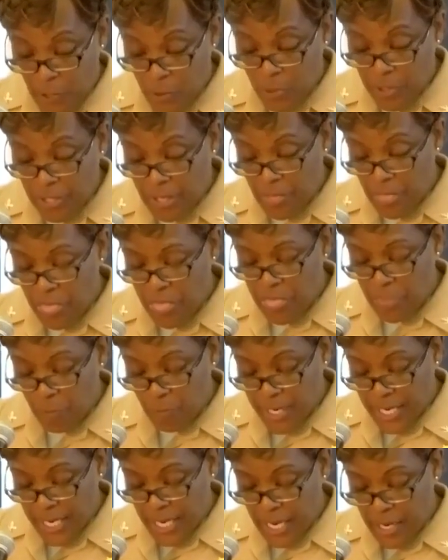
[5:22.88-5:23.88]
fewer than
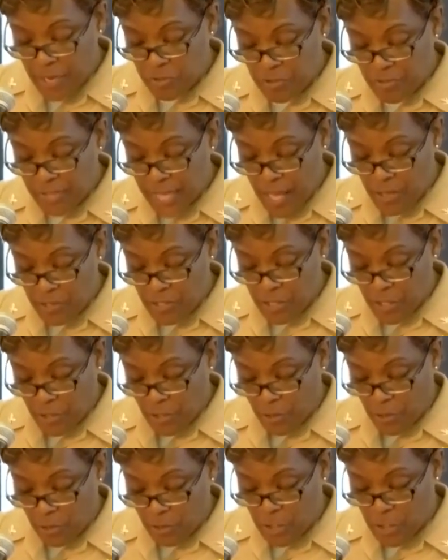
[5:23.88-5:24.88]
300,000
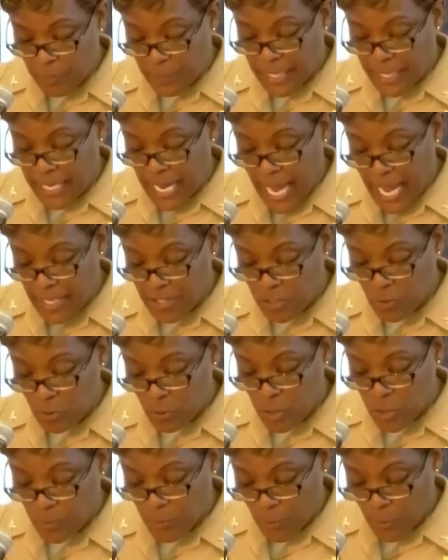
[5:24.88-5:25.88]
girls played high
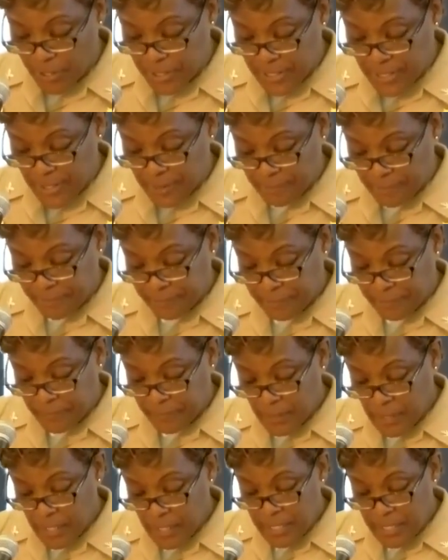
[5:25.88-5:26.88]
school sports.
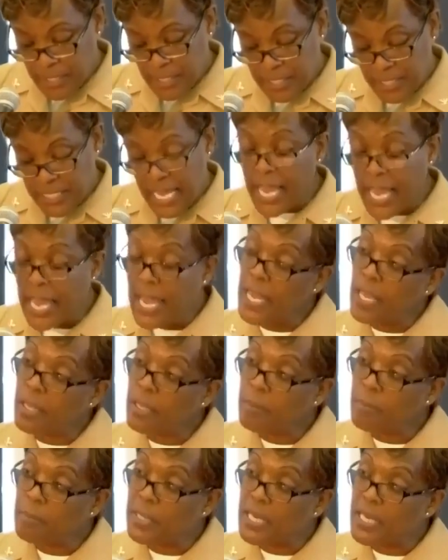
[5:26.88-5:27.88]
Today,
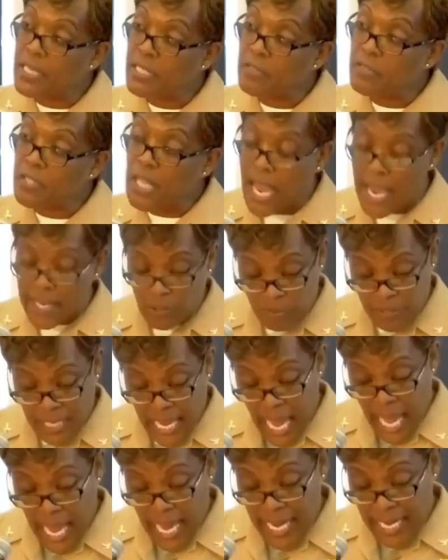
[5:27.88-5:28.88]
because of Title
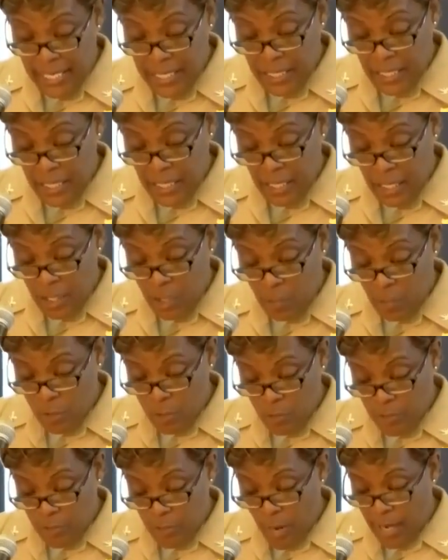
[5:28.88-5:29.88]
IX,
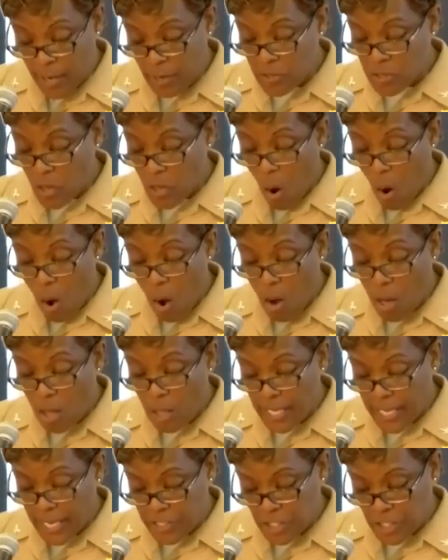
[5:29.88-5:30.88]
which requires
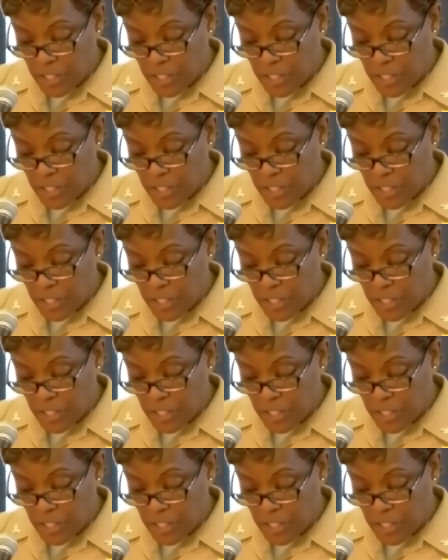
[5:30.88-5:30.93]
all